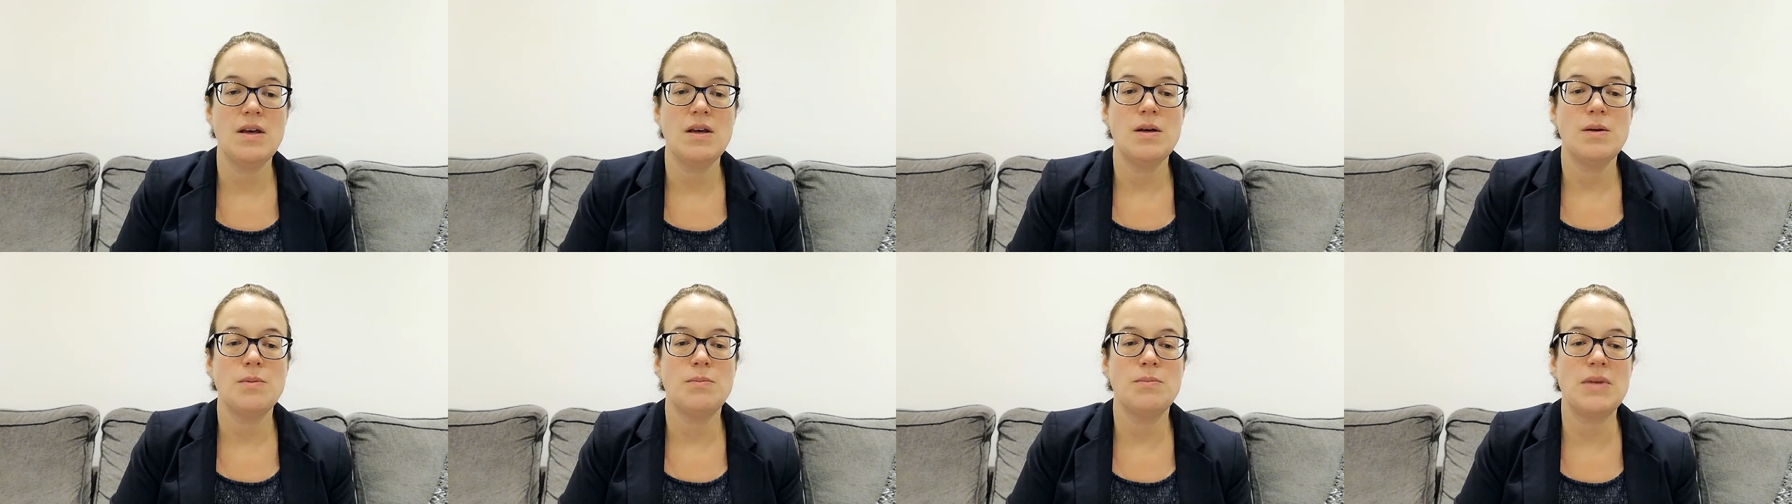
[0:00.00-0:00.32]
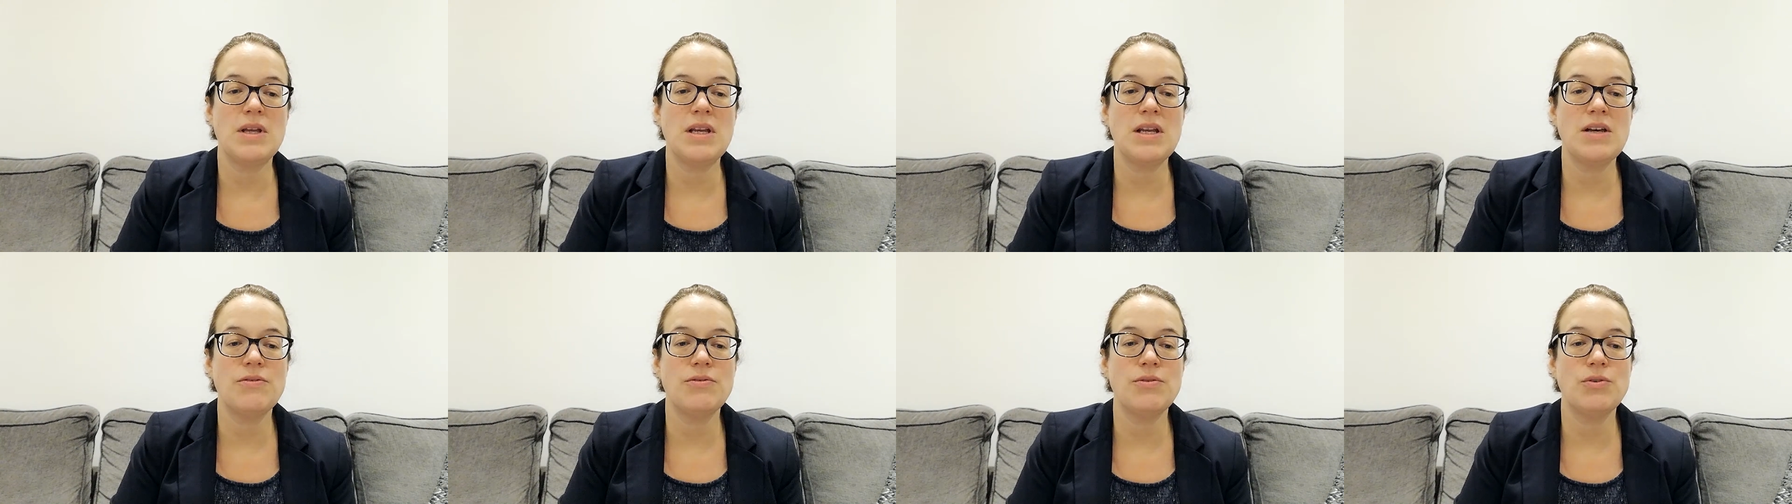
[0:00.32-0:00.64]

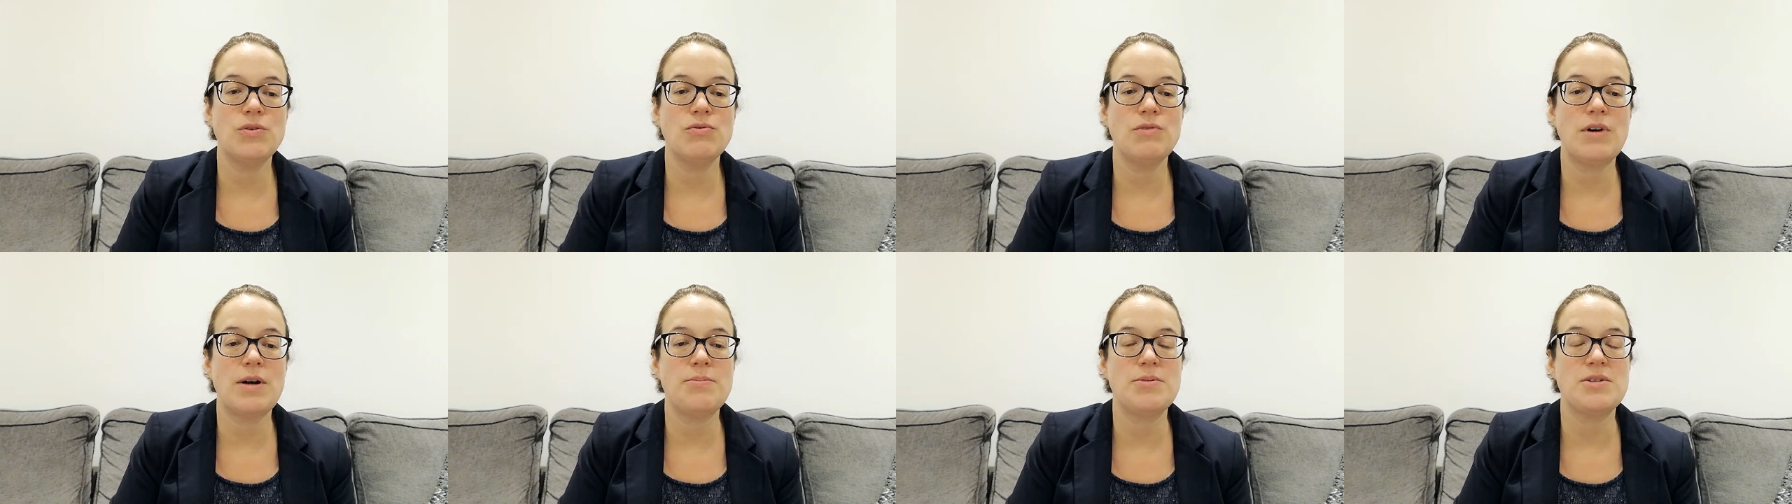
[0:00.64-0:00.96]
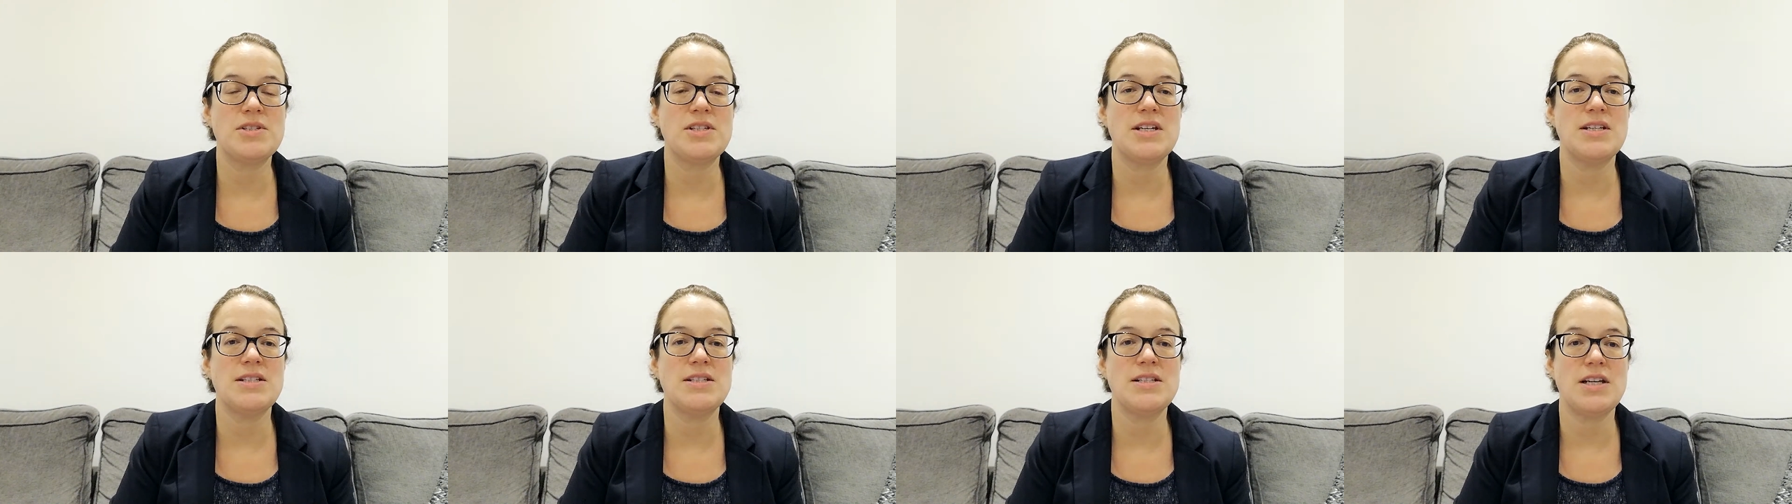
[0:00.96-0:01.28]
Meaningful
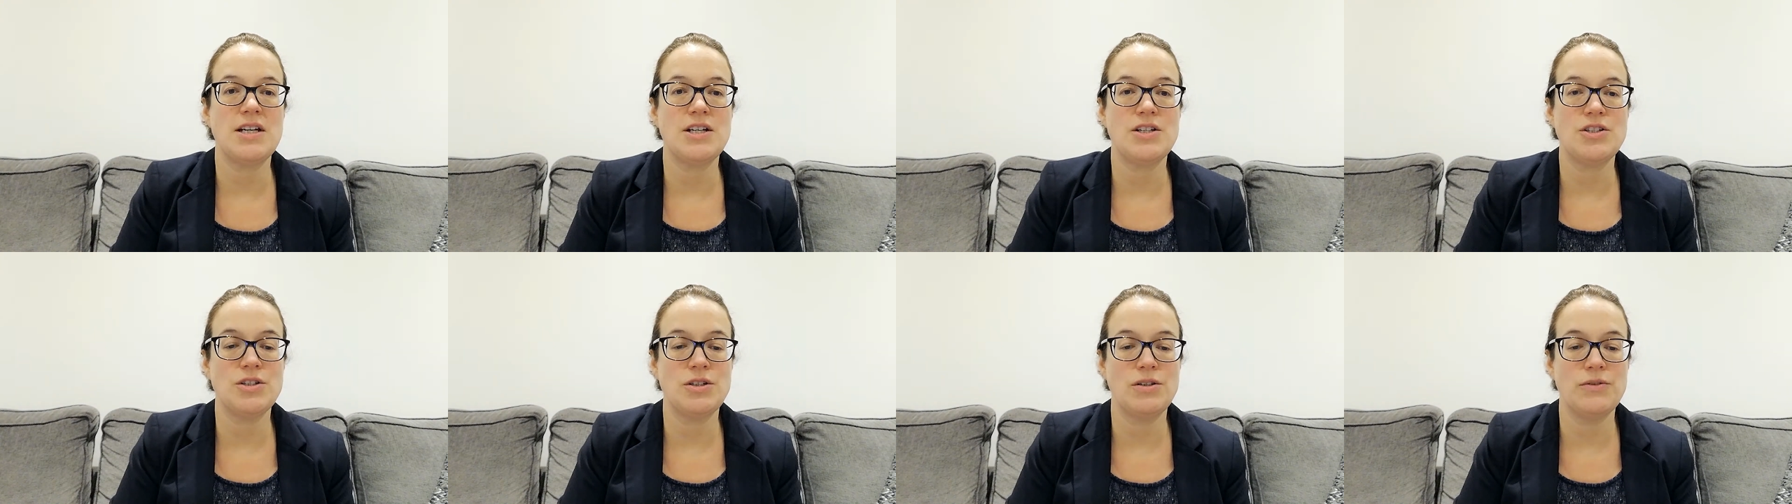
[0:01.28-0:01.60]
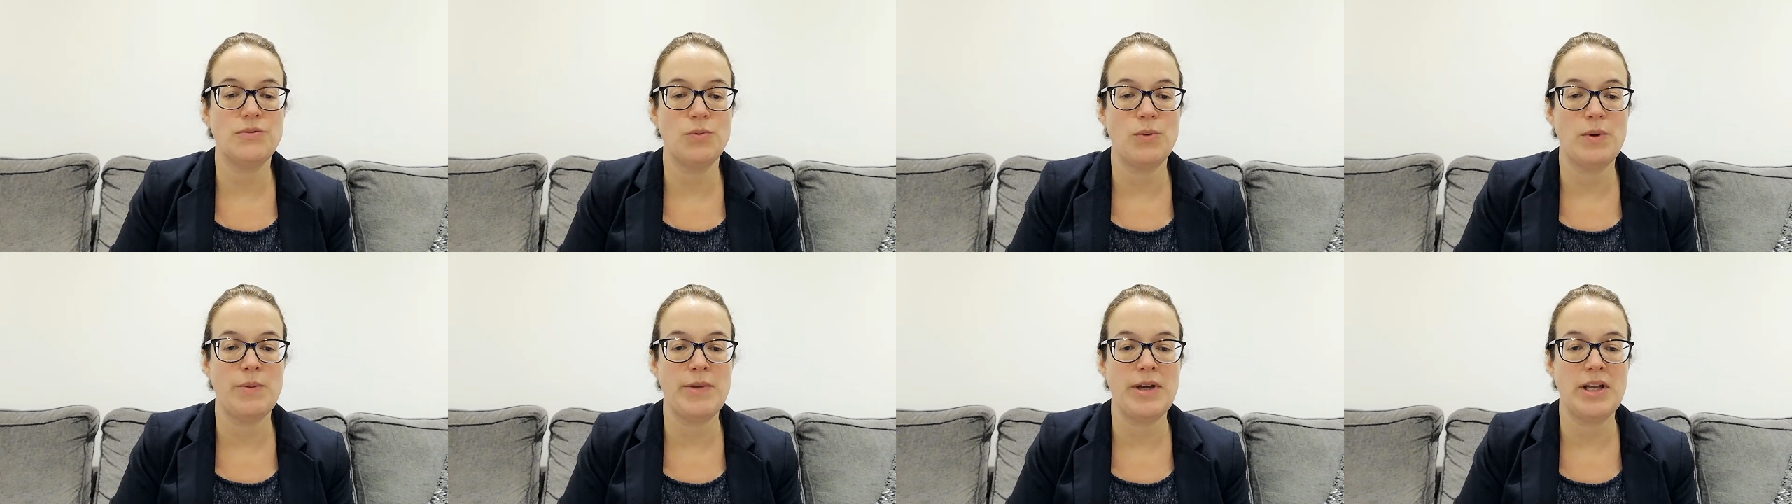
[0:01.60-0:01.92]
representation of
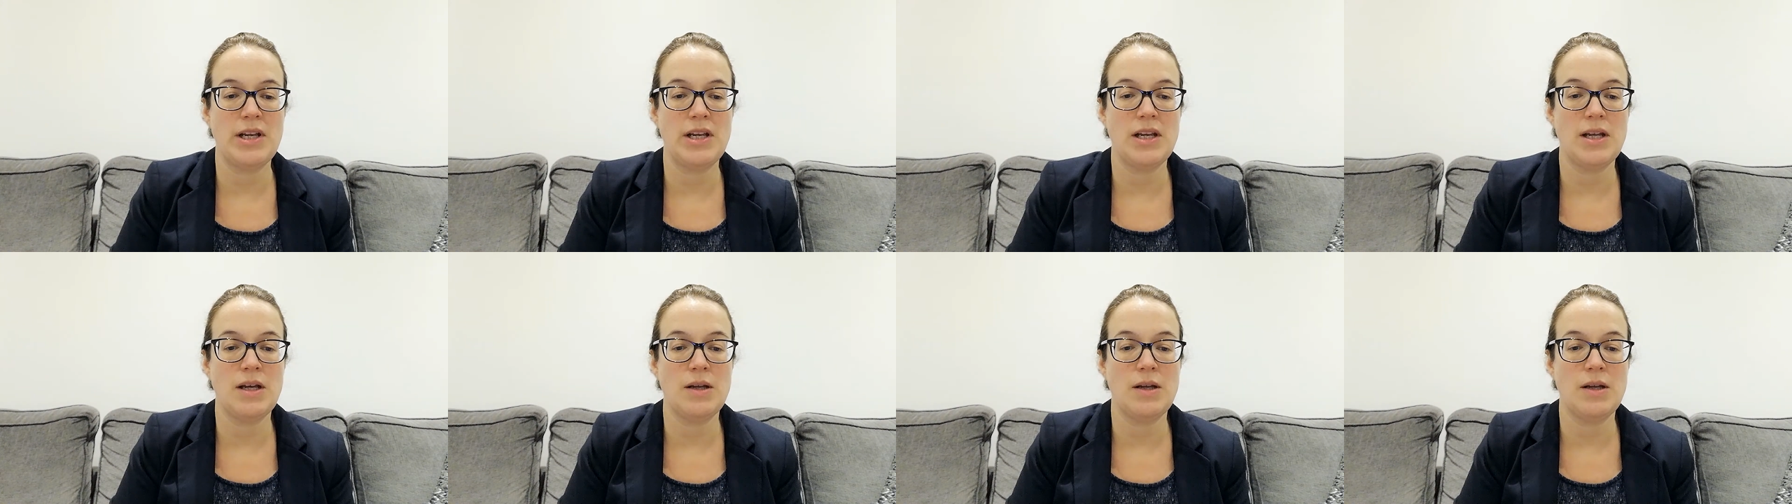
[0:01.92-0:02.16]
women